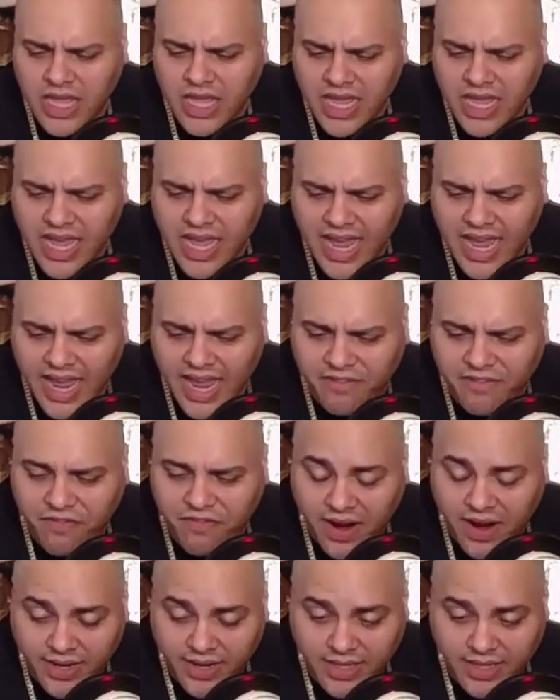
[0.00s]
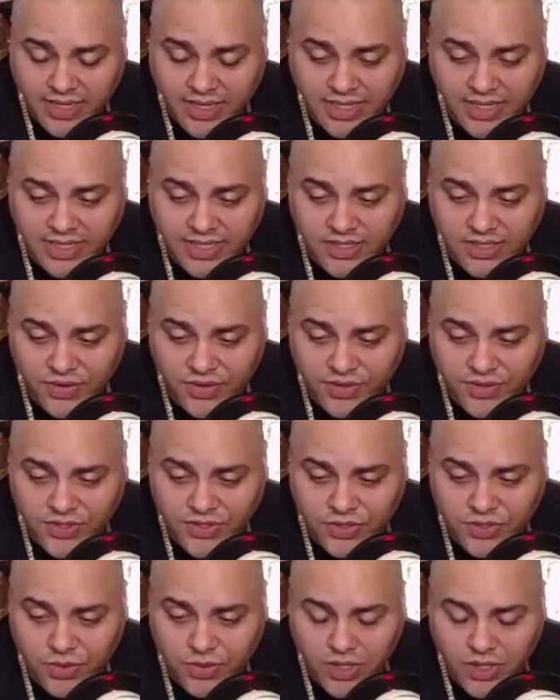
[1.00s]
And finally, he turns
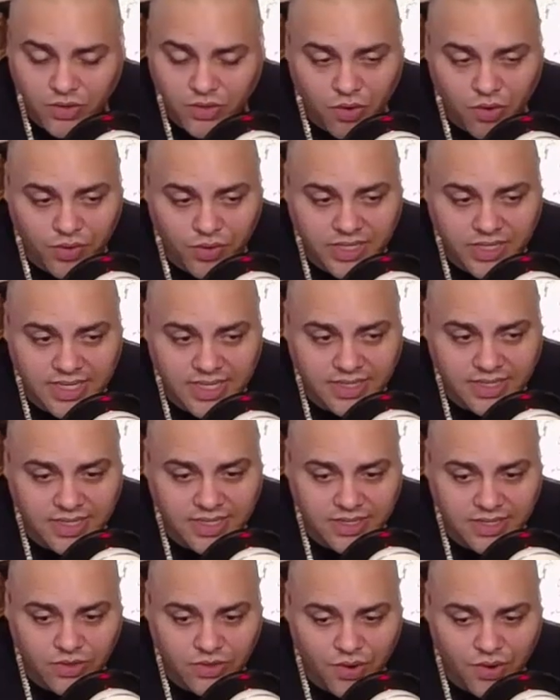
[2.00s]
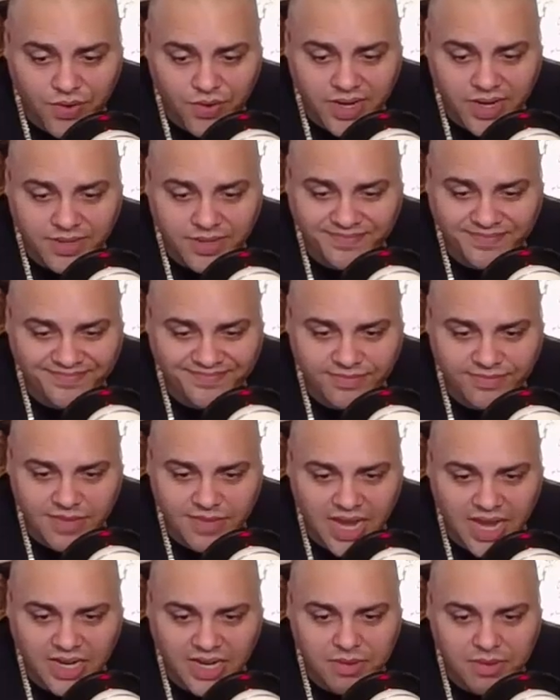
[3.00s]
to uh, Laurel, and he says, listen, Laurel, I'm
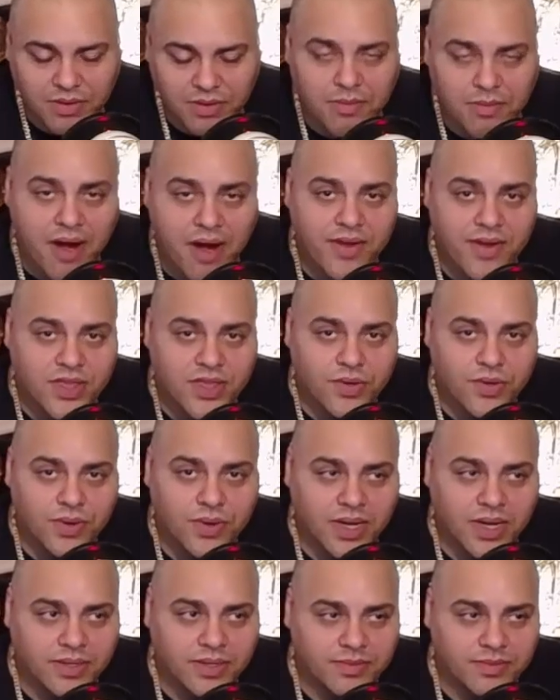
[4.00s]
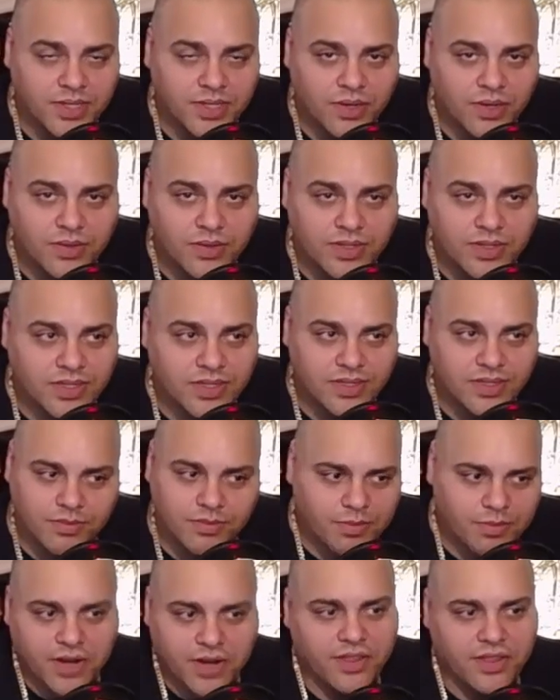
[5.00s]
not going to be able to marry you. Uh, you know, it's
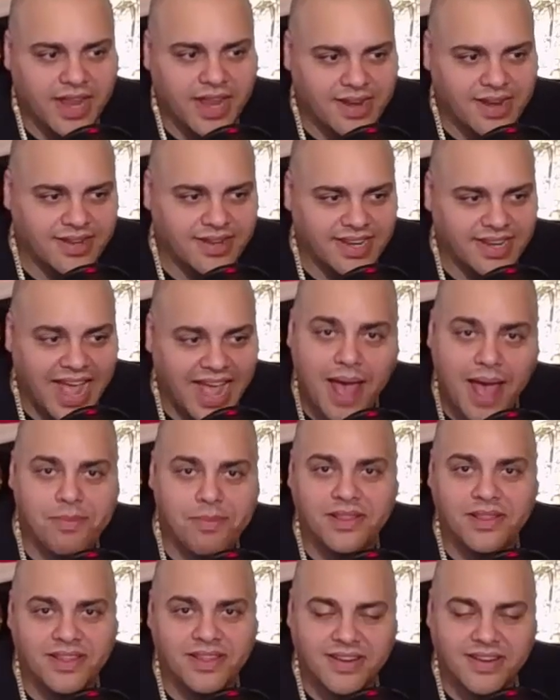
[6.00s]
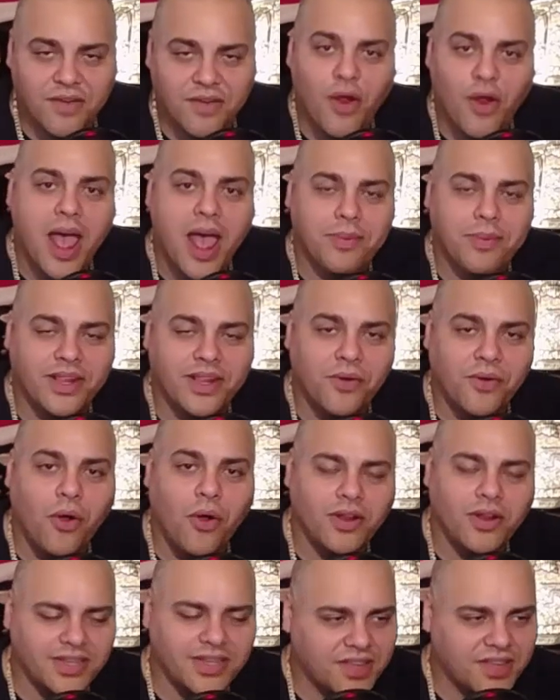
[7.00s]
better that it happened than never happened at
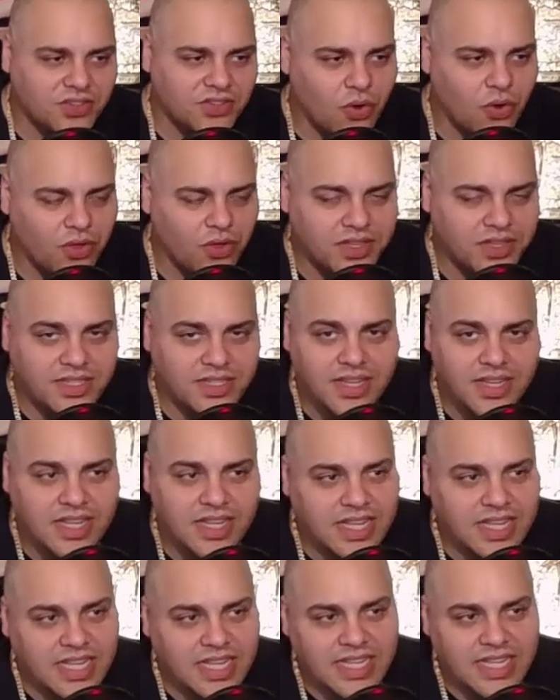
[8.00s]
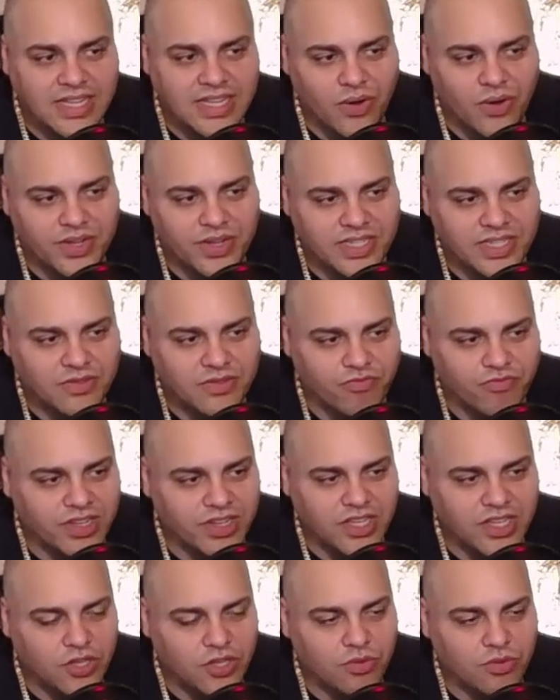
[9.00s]
all. And gives her all these, all these really
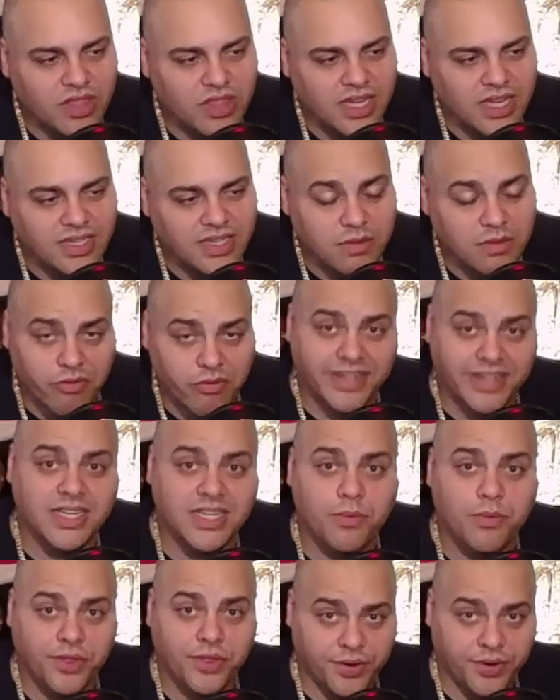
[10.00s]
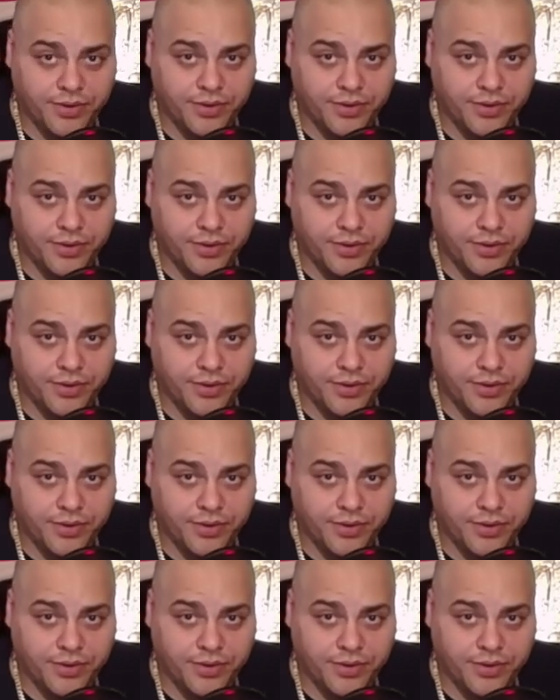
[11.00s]
cute things, and he breaks up with her.